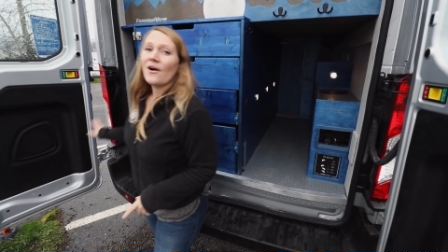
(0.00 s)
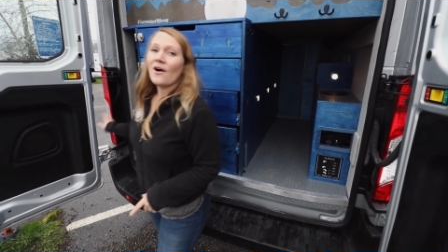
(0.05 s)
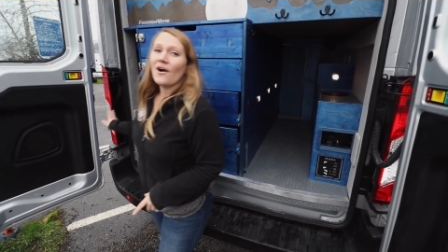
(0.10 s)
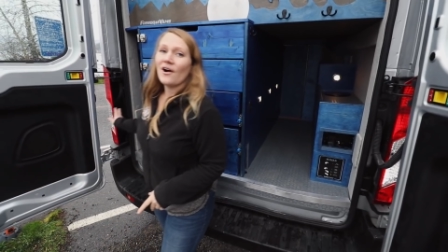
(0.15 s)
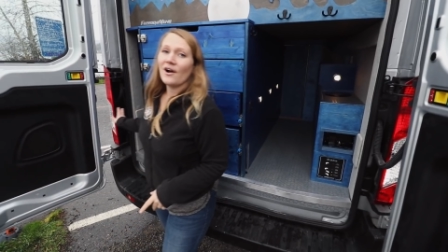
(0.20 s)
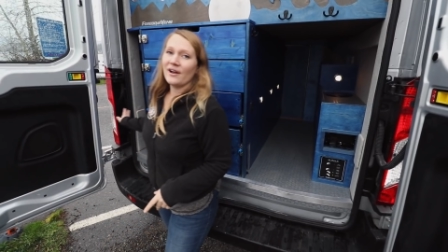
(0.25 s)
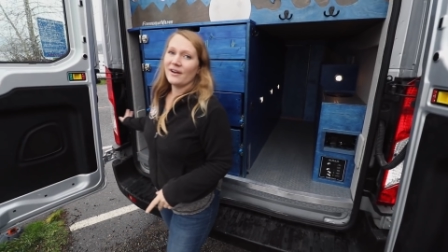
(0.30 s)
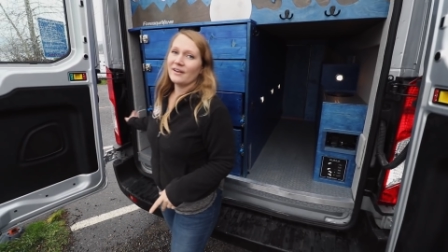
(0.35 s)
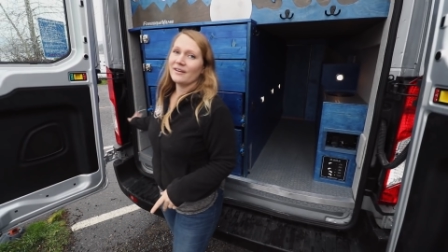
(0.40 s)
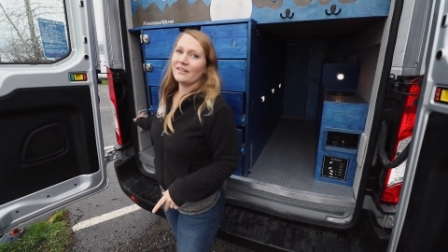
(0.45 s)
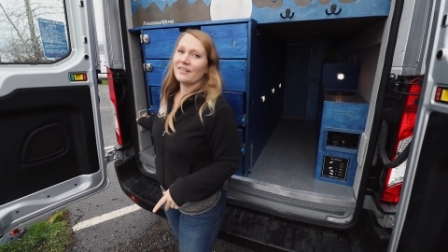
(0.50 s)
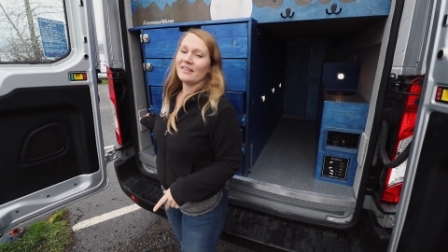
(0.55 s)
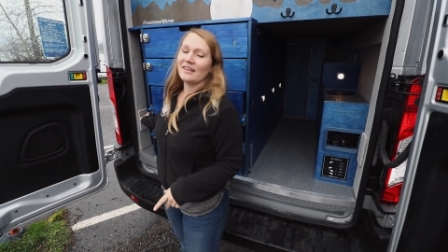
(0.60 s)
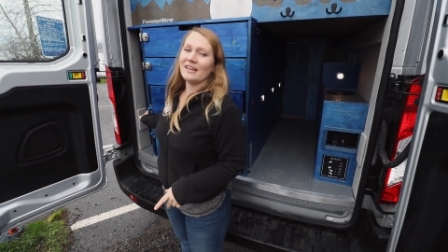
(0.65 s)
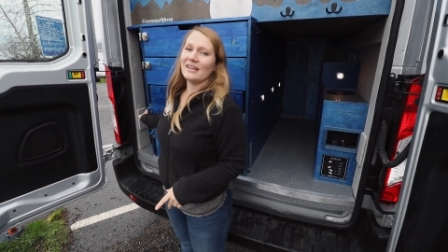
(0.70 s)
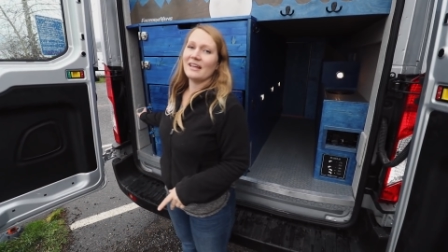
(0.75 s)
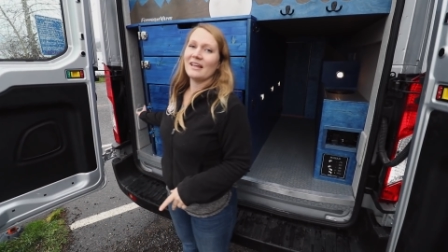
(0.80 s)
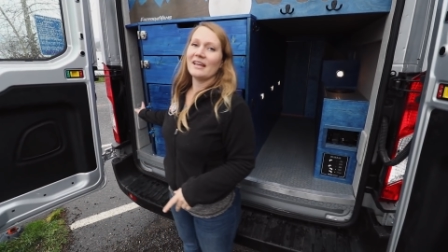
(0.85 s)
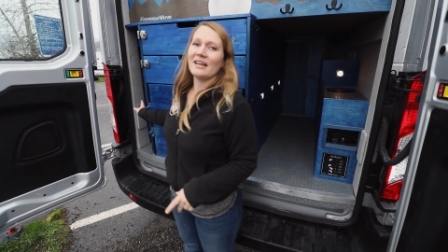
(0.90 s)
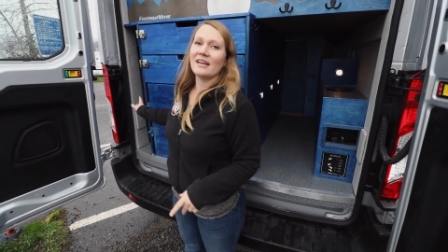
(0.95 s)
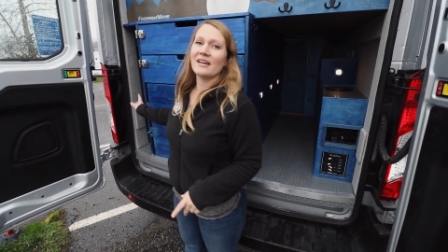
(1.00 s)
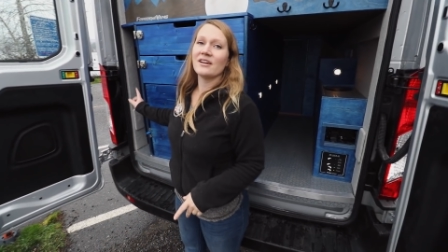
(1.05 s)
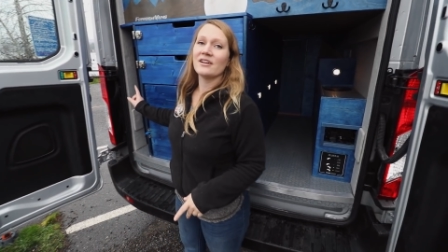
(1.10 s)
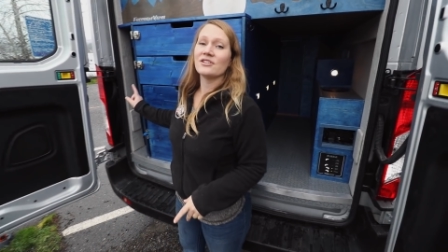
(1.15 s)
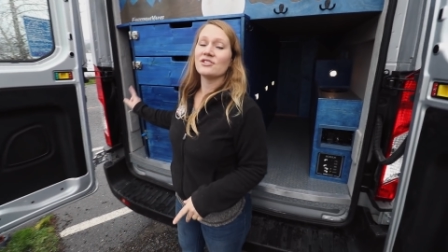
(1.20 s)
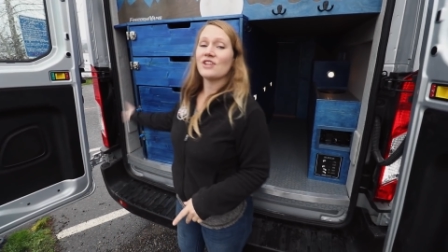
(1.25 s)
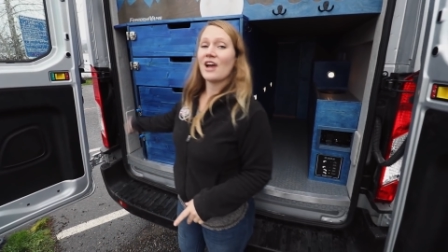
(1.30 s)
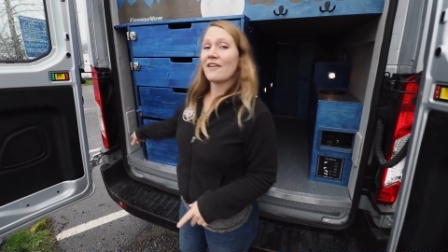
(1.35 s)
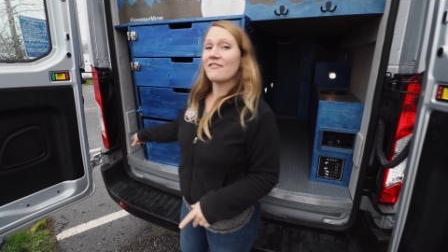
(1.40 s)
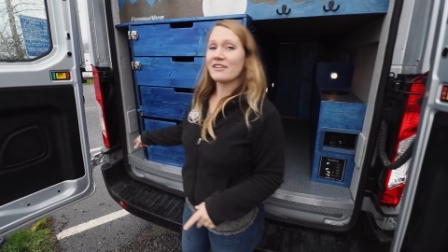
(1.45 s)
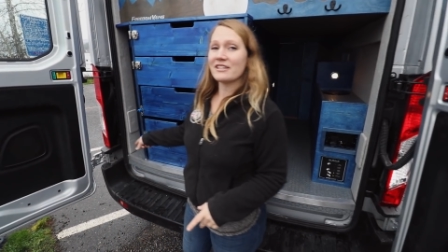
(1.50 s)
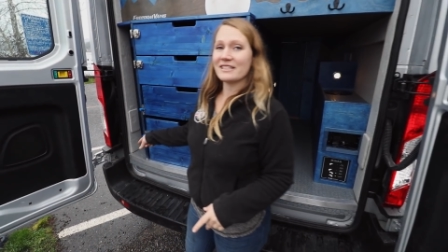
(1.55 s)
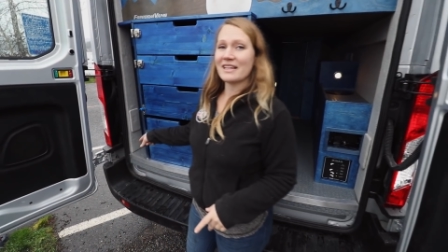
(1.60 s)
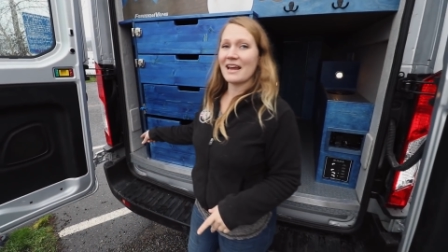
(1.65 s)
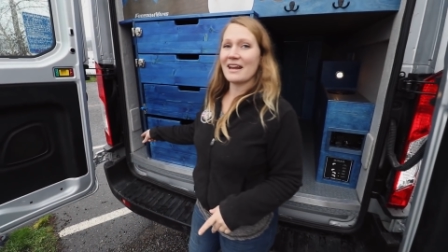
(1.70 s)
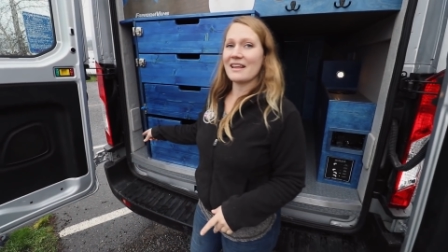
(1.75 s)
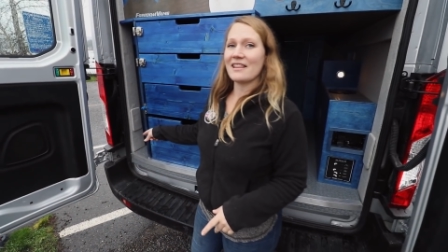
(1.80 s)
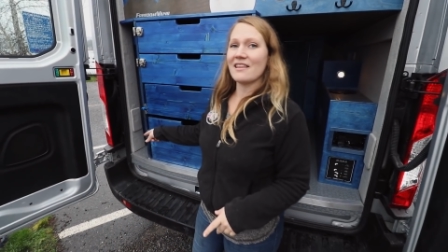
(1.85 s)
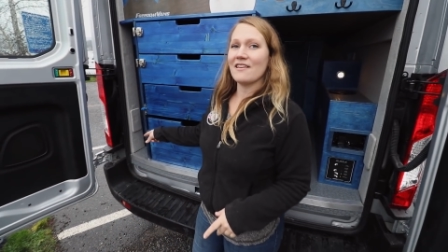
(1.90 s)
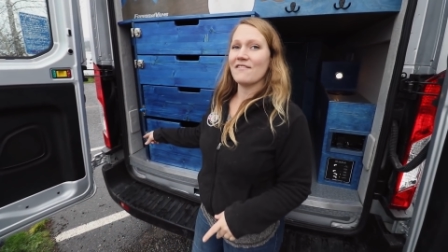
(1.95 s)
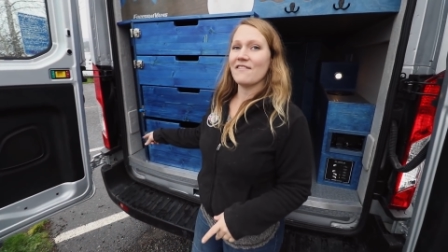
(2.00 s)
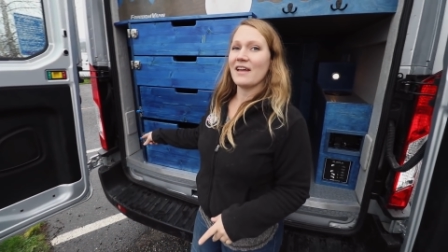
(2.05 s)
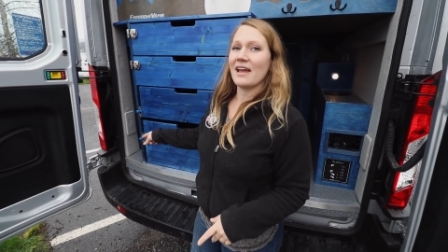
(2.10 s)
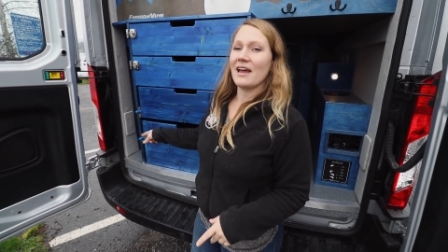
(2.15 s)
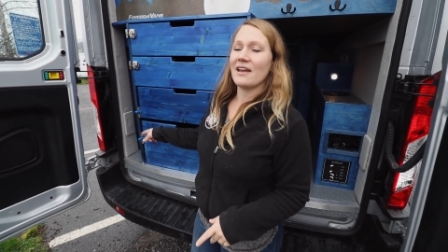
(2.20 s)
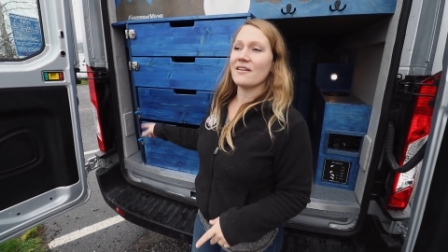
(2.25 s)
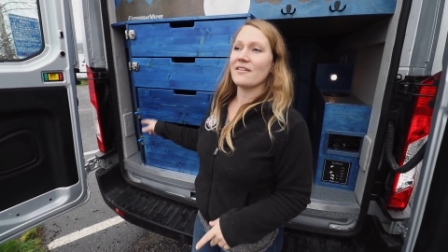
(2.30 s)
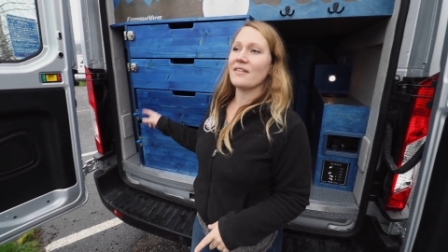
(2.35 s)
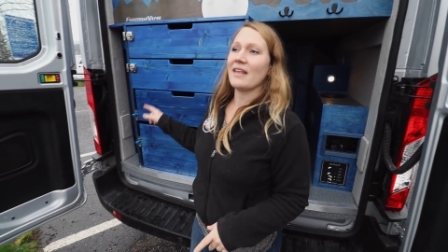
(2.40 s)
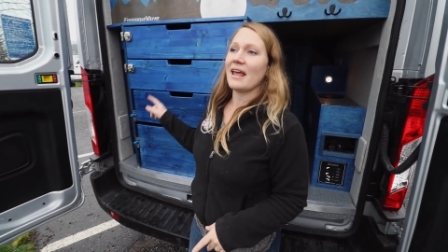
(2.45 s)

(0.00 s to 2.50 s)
On the driver's side of the van,